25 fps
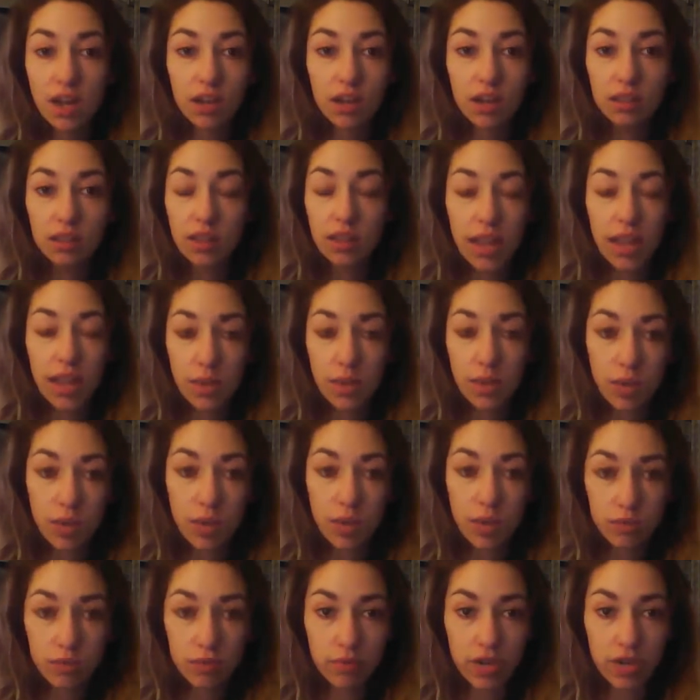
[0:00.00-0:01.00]
like
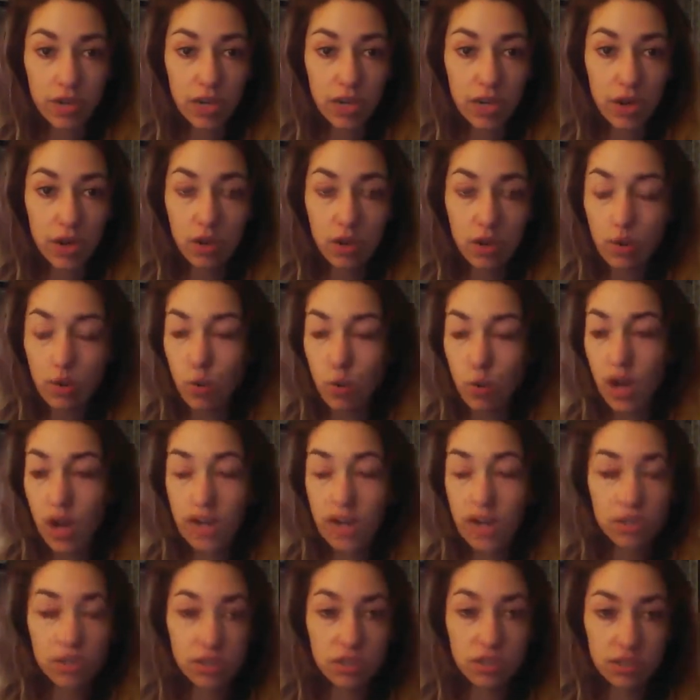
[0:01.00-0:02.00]
whatever video you
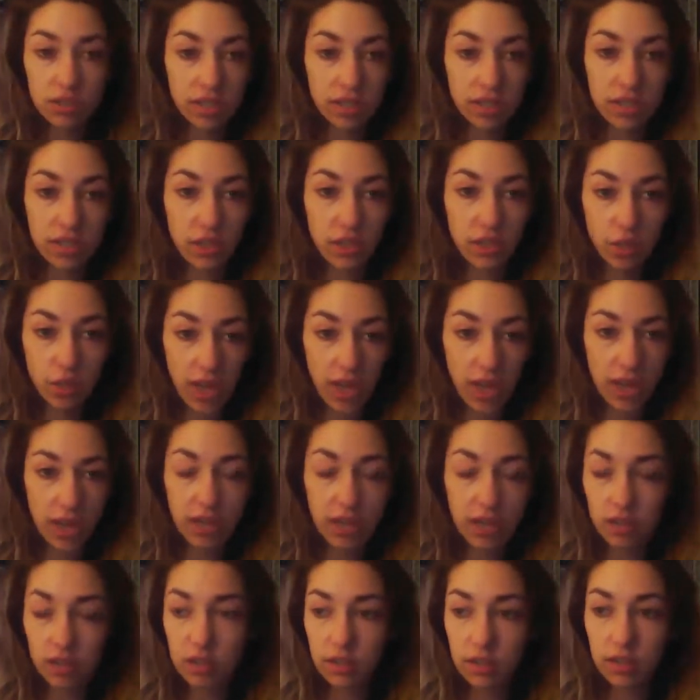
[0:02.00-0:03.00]
watch that you
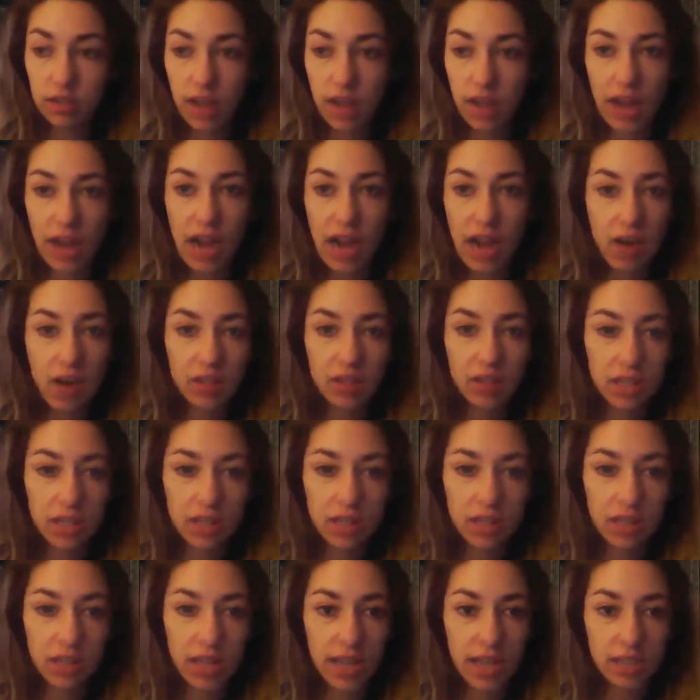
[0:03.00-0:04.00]
like. I don't think
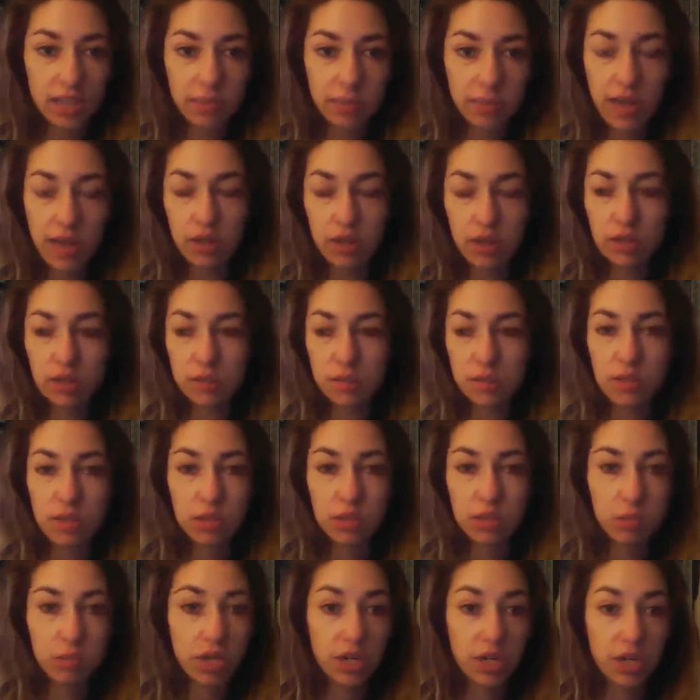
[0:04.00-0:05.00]
the likes matter as
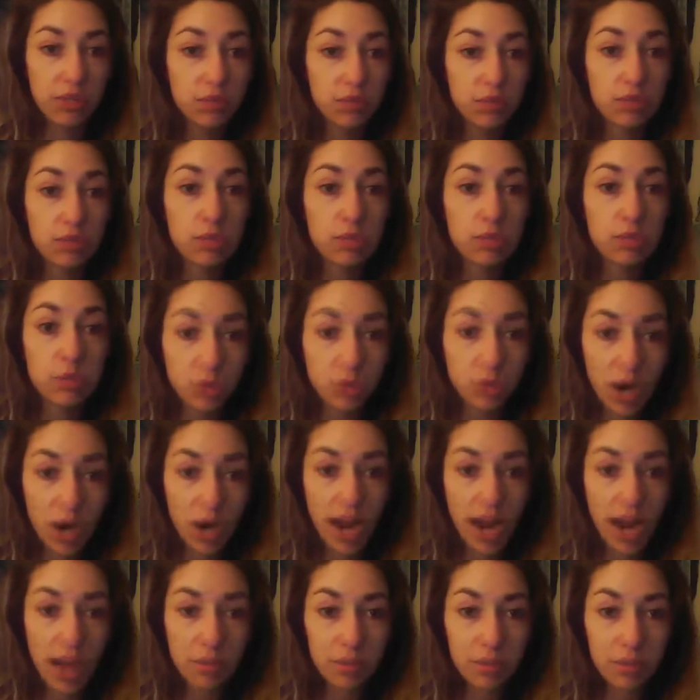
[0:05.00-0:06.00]
much, but if you
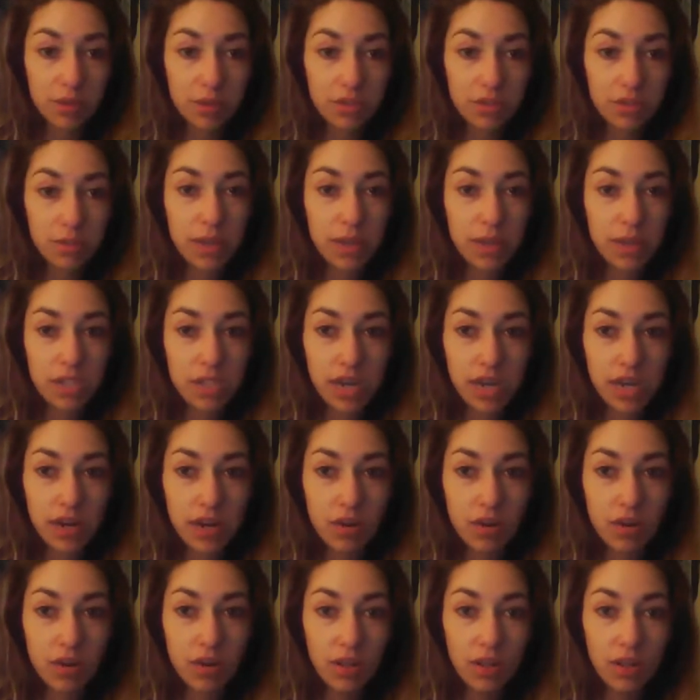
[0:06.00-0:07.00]
subscribe to my
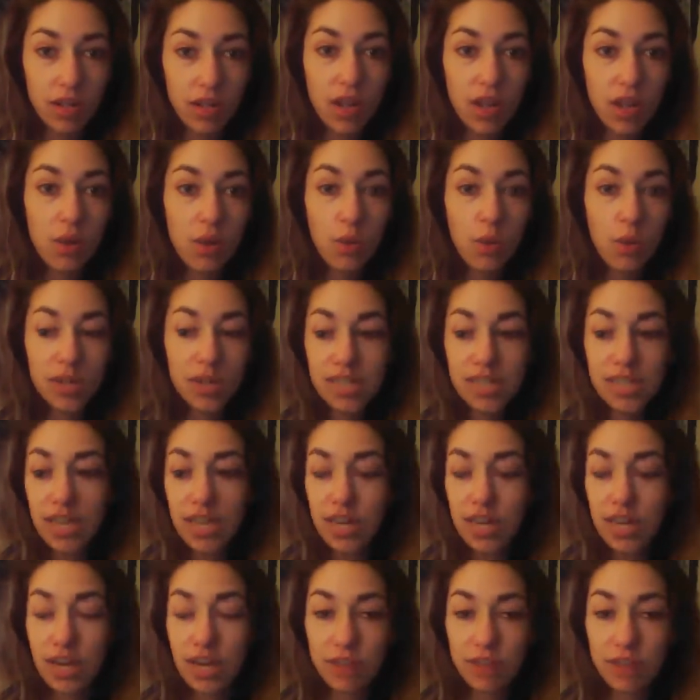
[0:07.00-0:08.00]
channel, once I
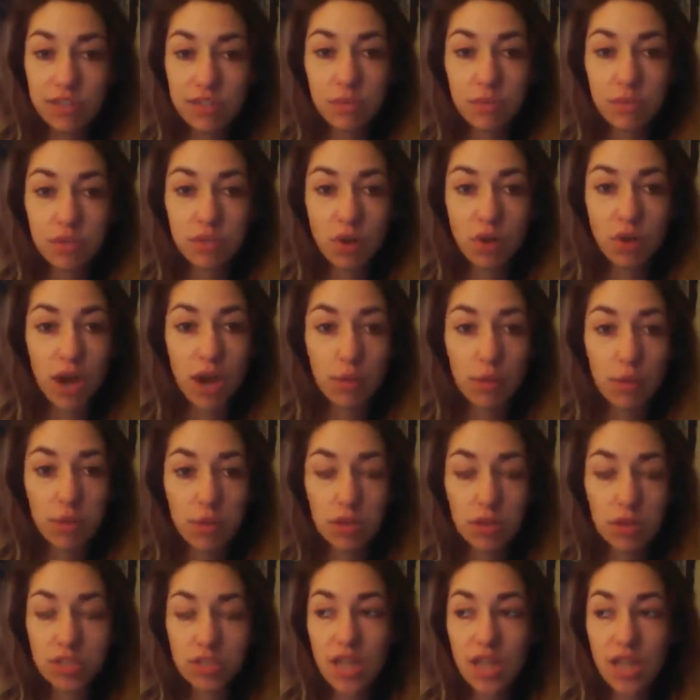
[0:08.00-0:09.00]
hit enough
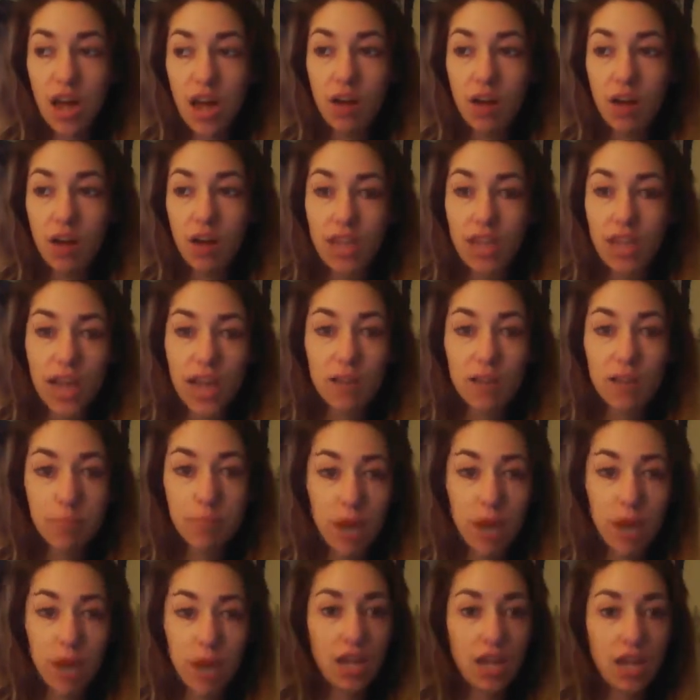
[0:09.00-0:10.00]
subscribers, I'll get
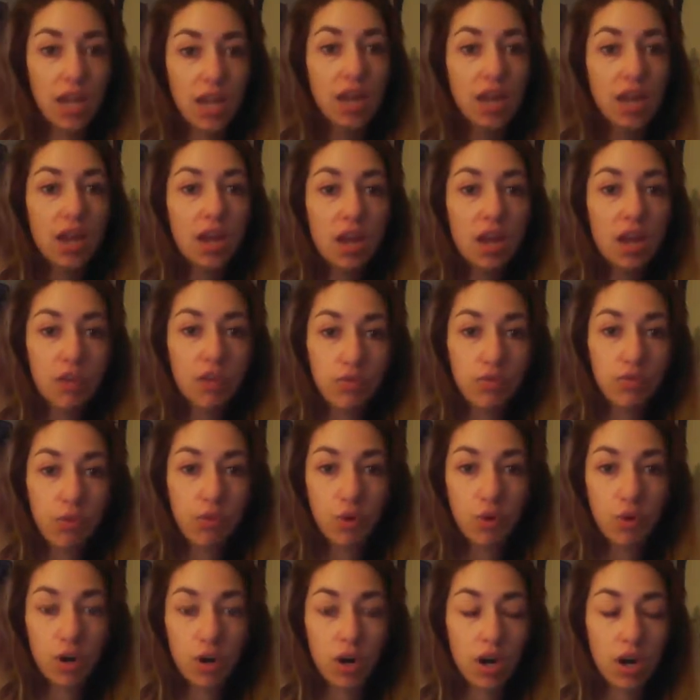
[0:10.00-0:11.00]
money
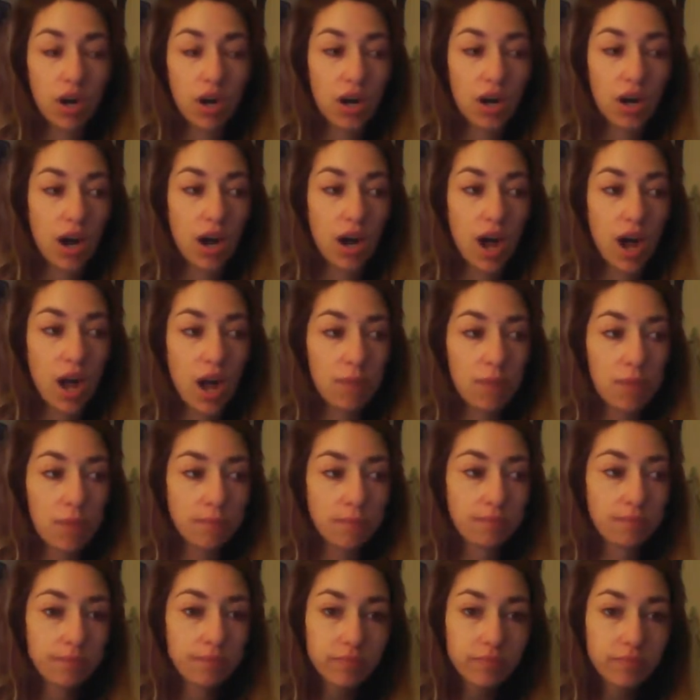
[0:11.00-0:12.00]
for
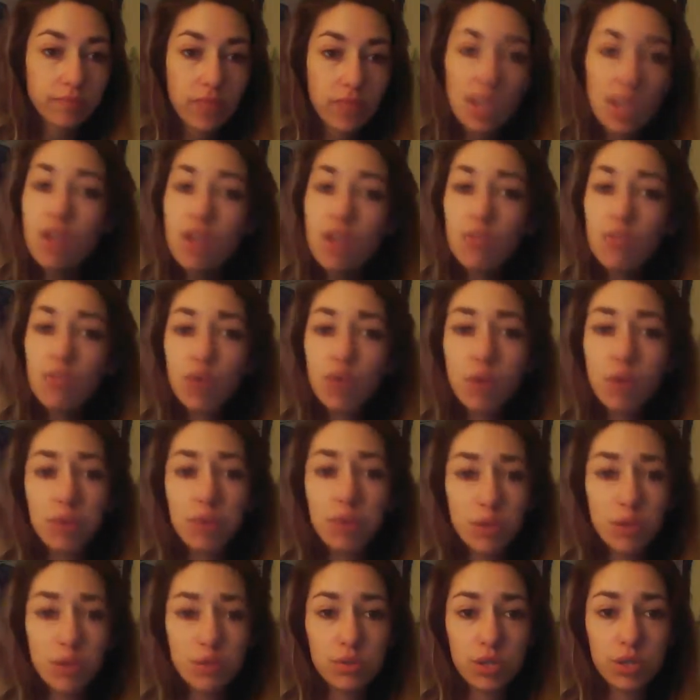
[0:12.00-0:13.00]
from
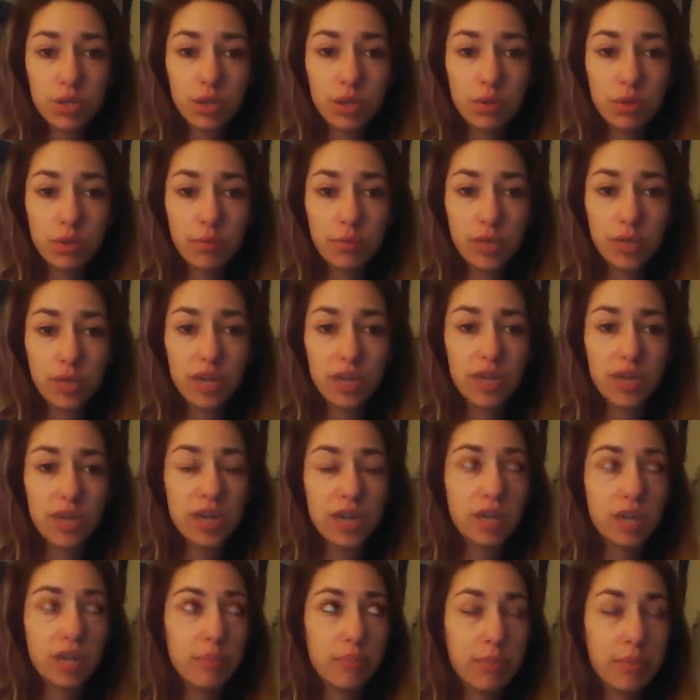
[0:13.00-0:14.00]
YouTube
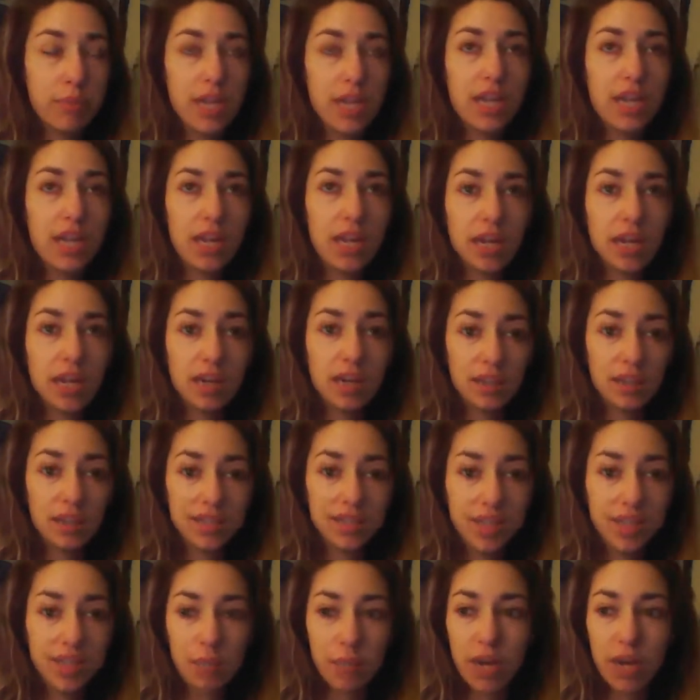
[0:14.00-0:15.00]
being
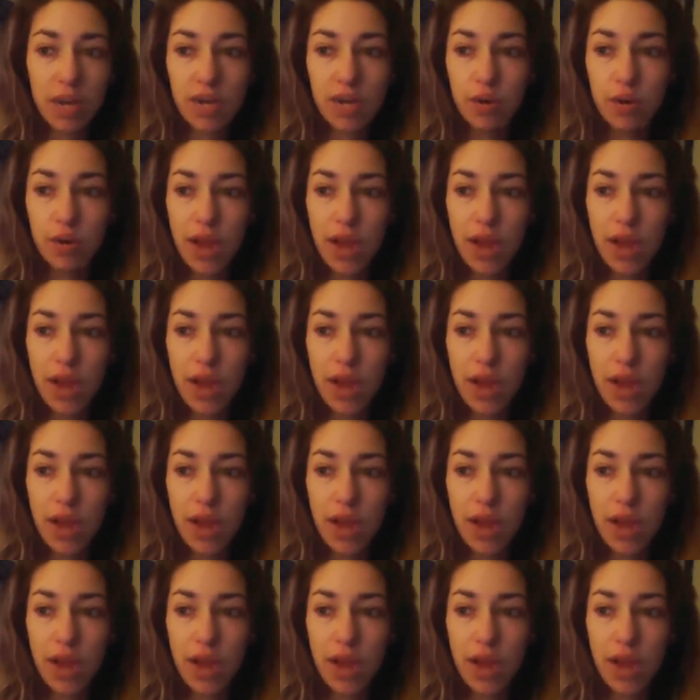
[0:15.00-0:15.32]
somebody who